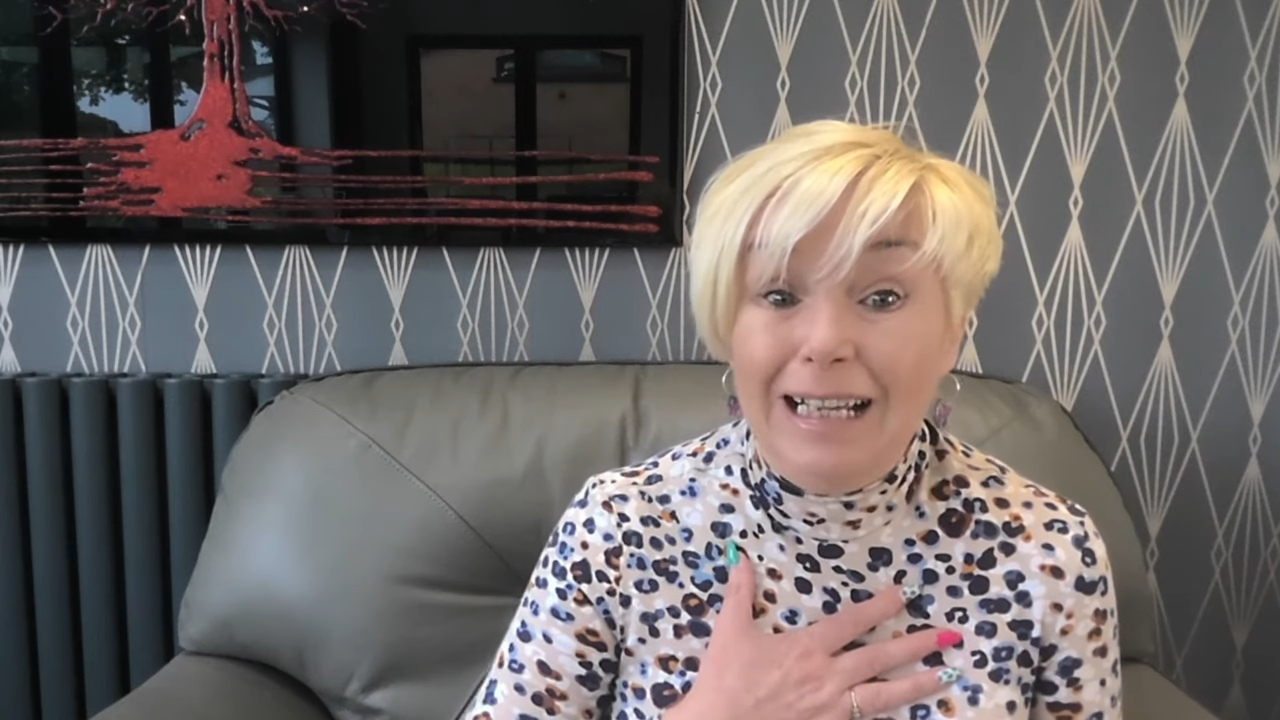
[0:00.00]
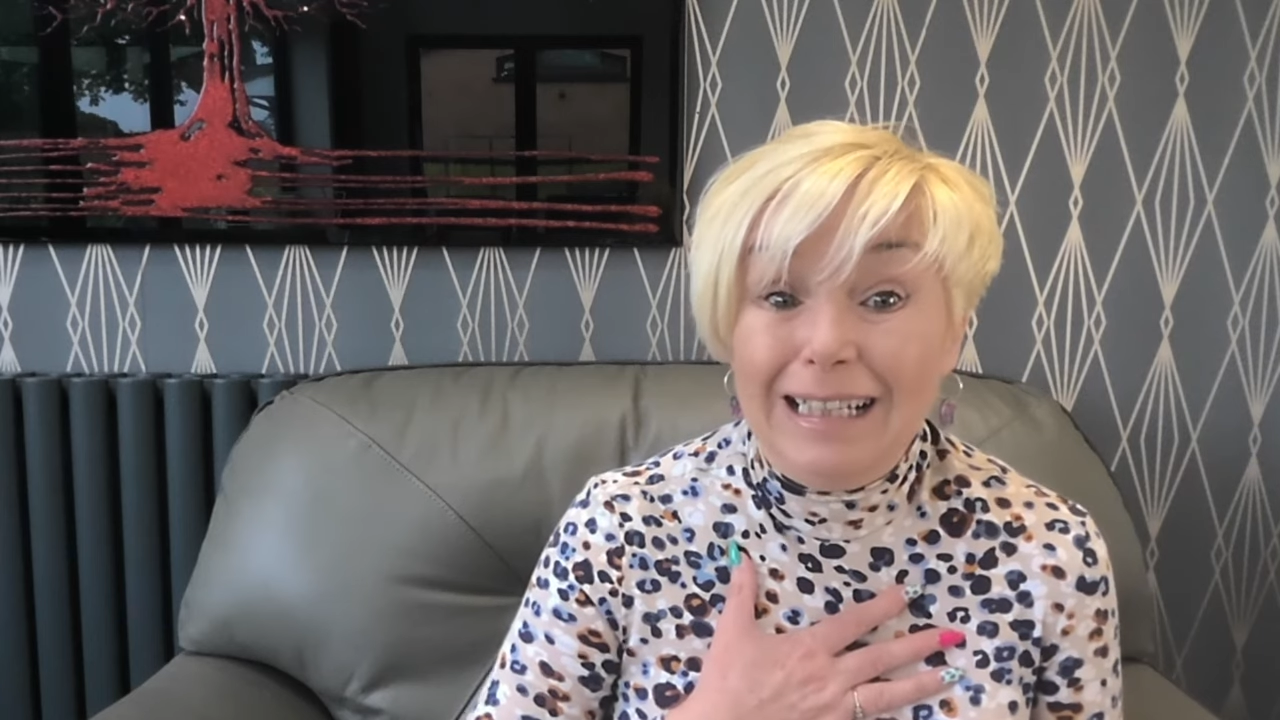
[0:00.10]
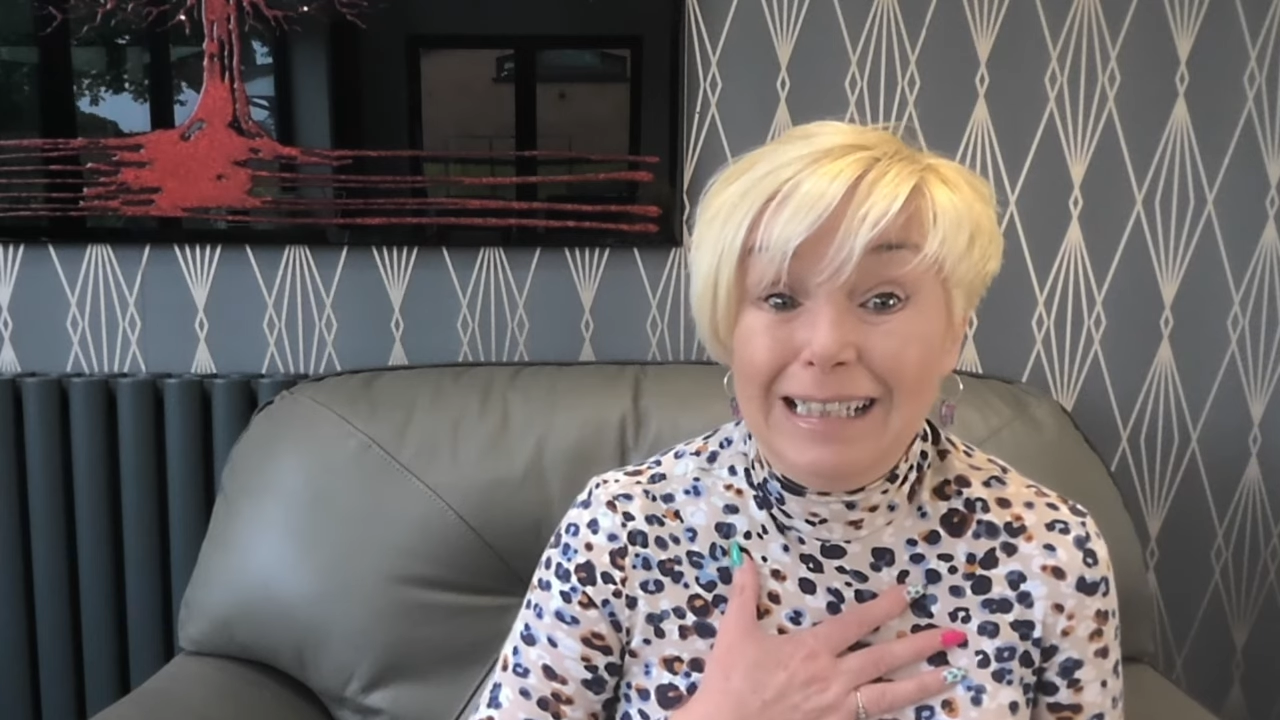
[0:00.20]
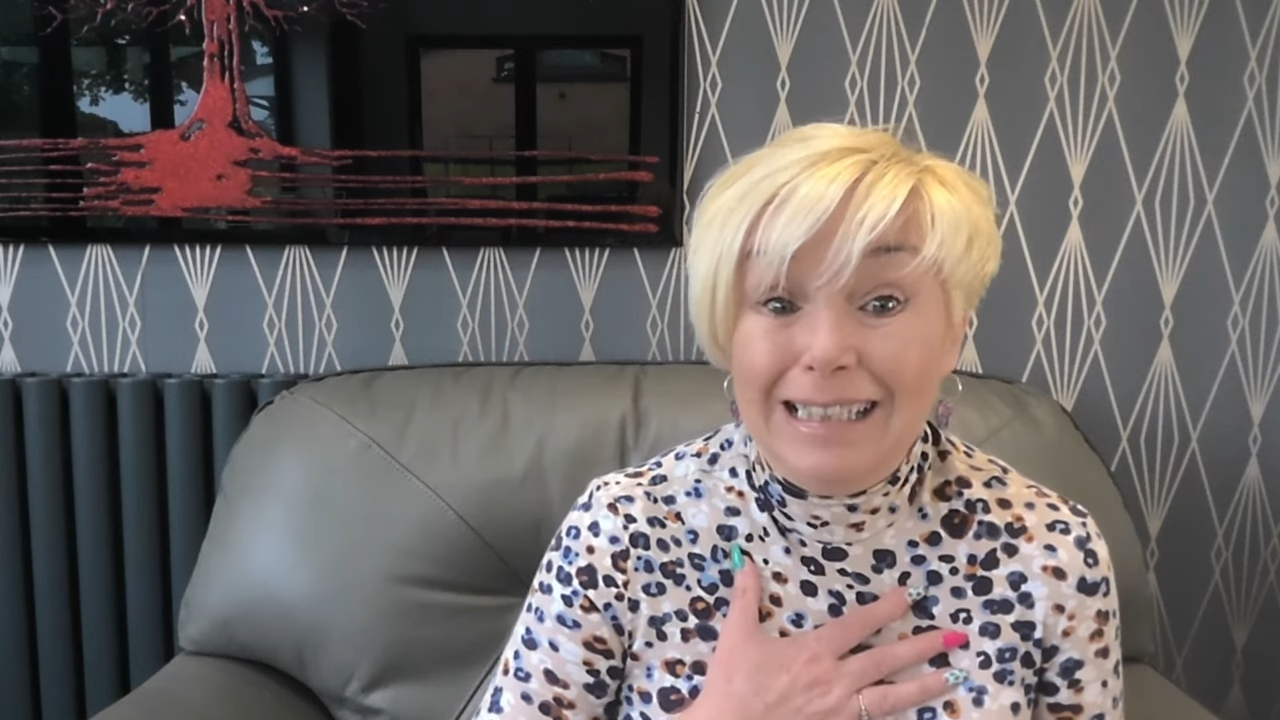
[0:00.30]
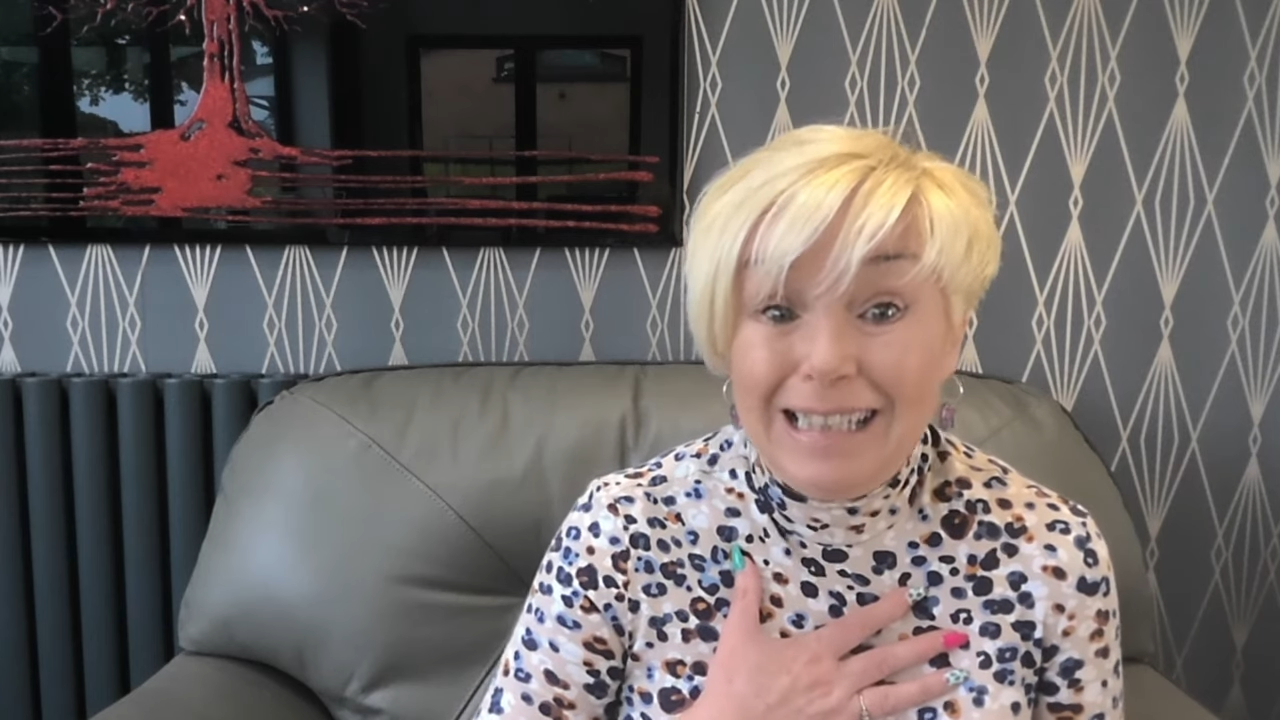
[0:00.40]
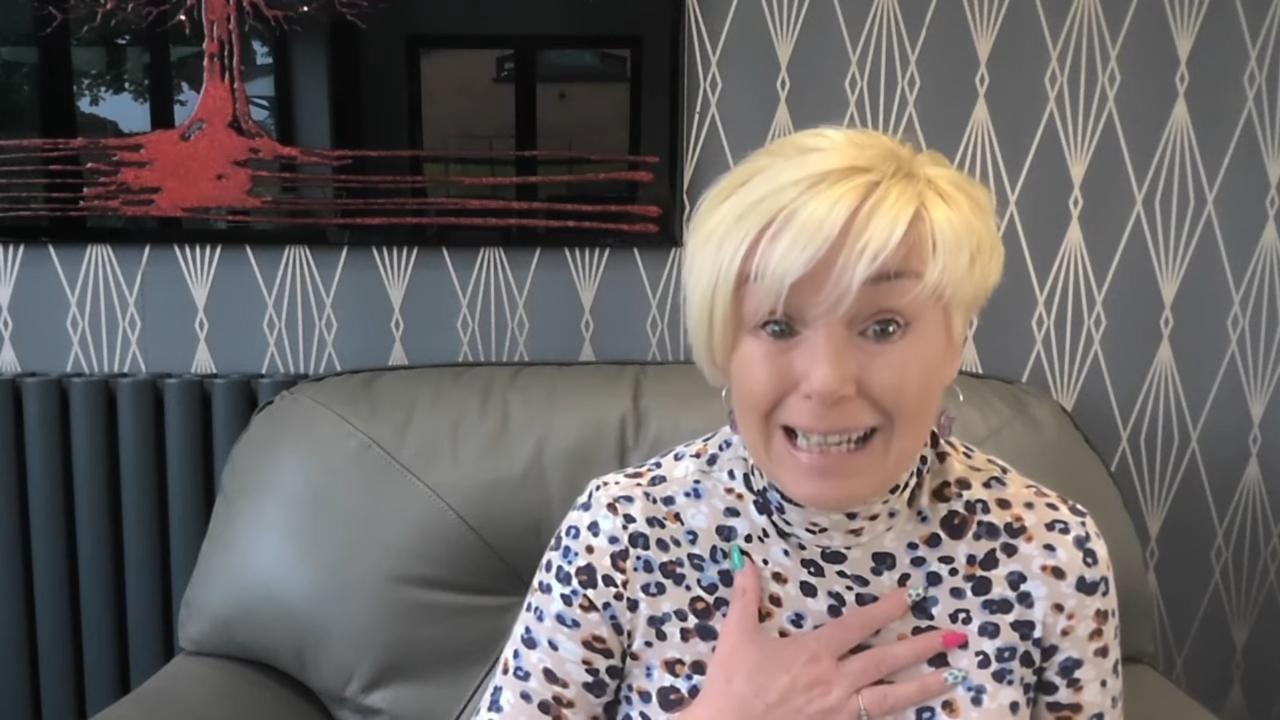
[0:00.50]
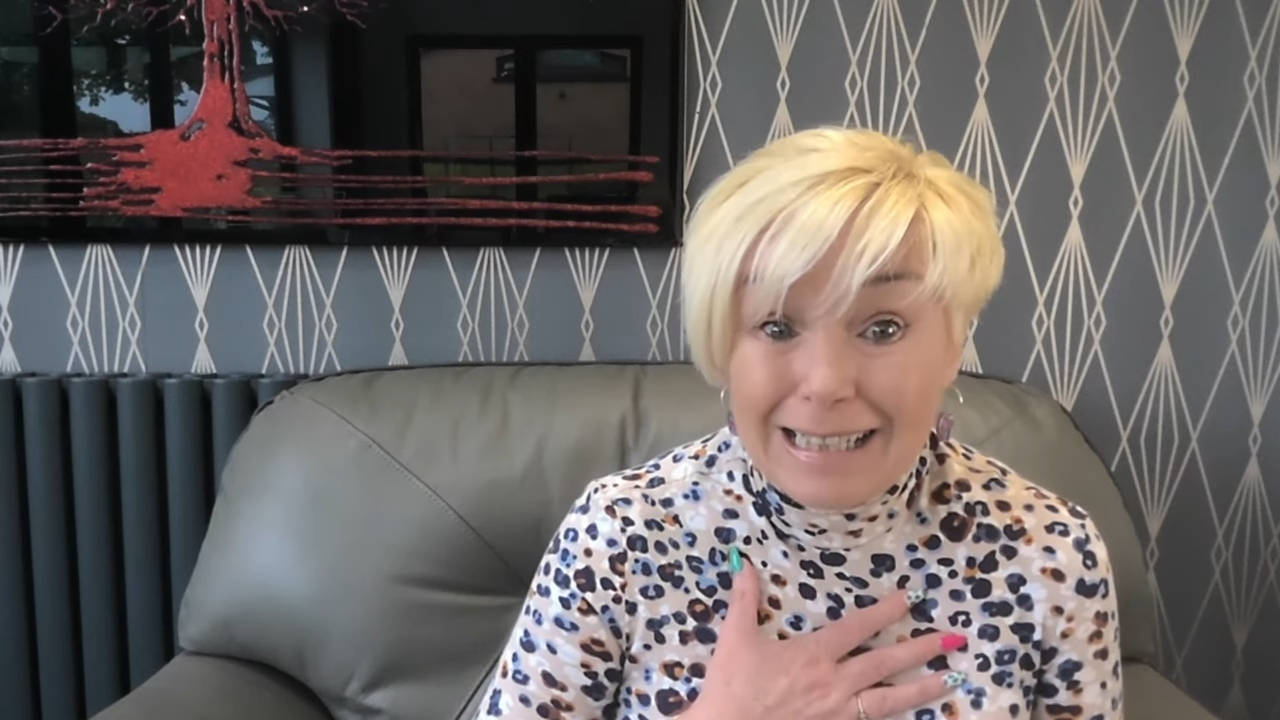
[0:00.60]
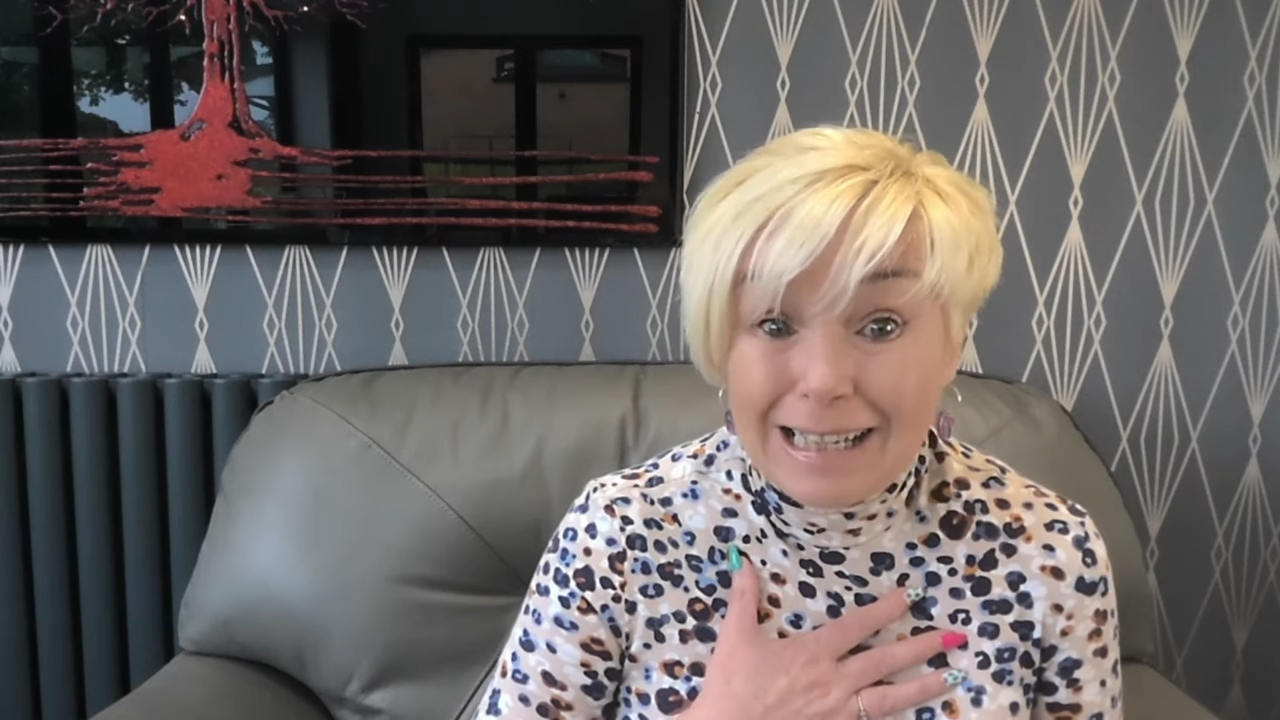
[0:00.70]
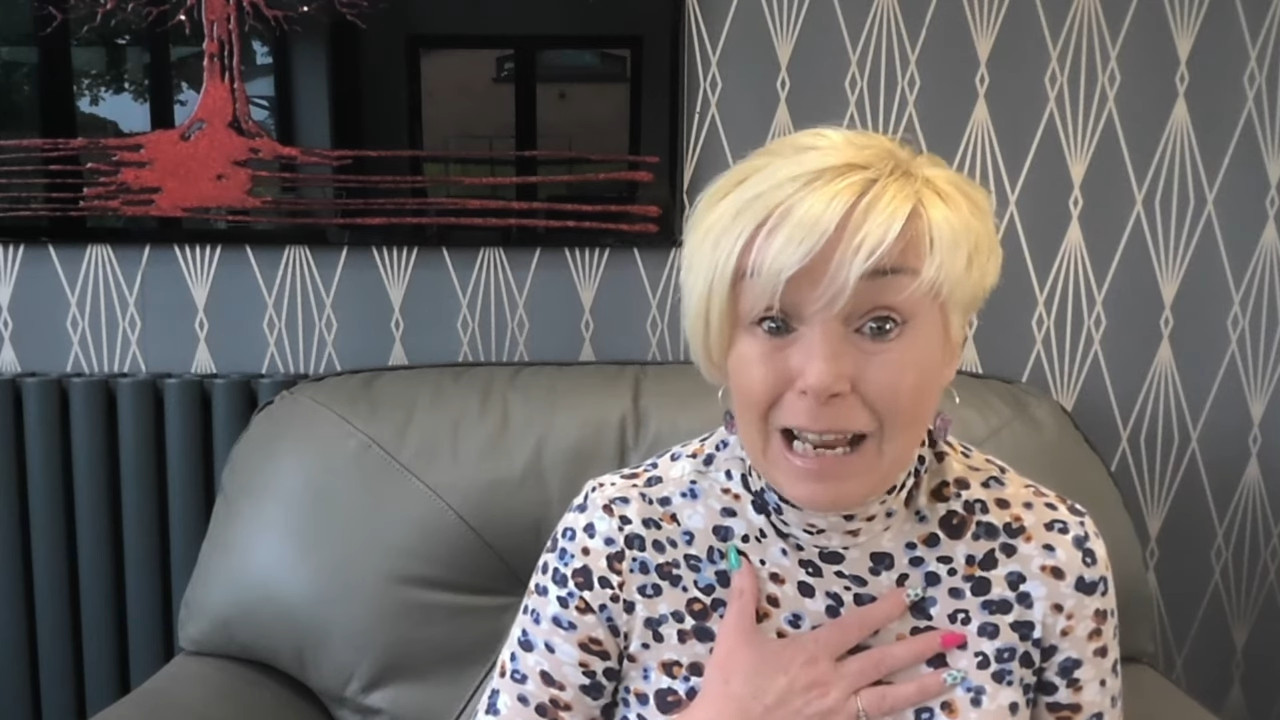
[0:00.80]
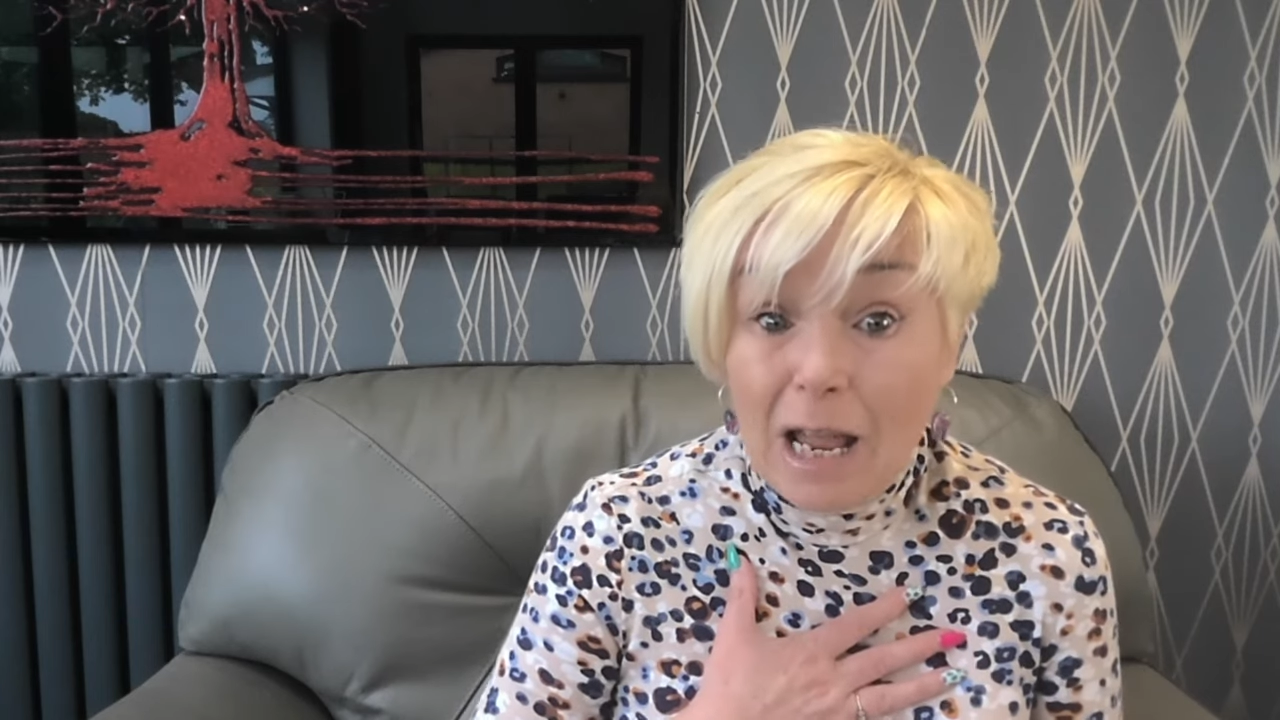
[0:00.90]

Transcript: like I did.